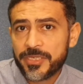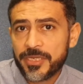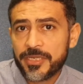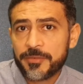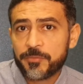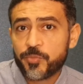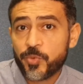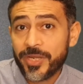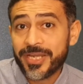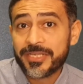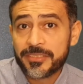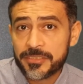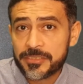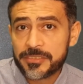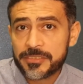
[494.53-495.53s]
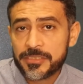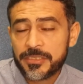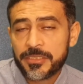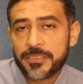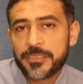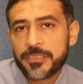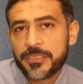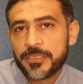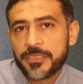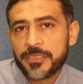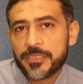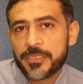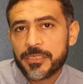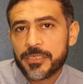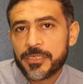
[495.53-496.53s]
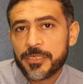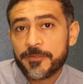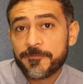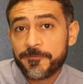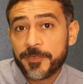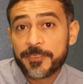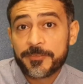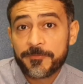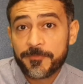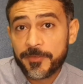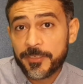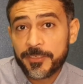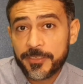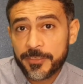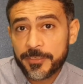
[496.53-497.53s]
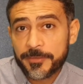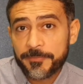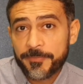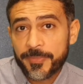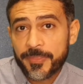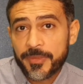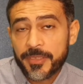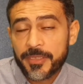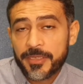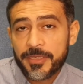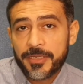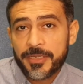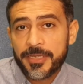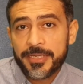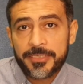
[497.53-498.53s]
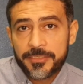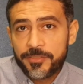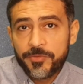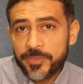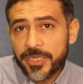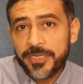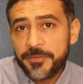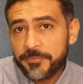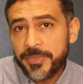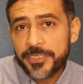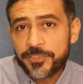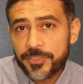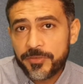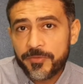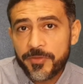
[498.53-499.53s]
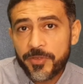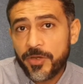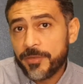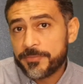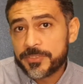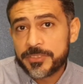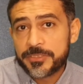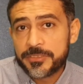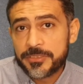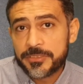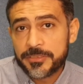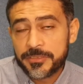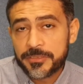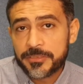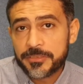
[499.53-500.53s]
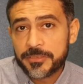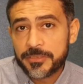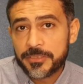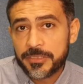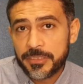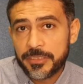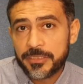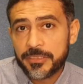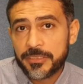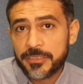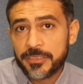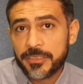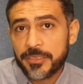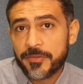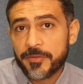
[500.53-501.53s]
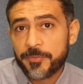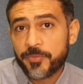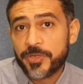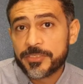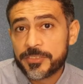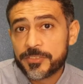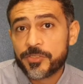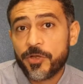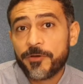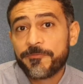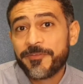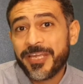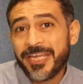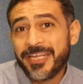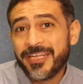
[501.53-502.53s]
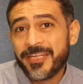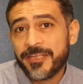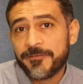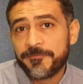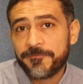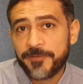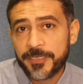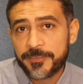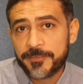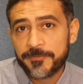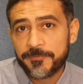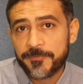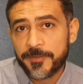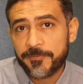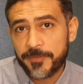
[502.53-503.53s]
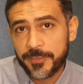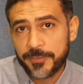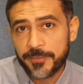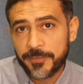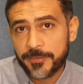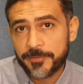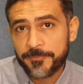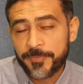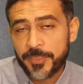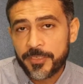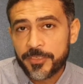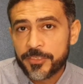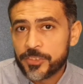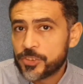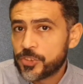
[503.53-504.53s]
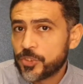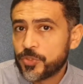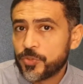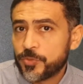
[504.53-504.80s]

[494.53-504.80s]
practice effective thinking. And you can imagine the opposite in the process of ineffective thinking. So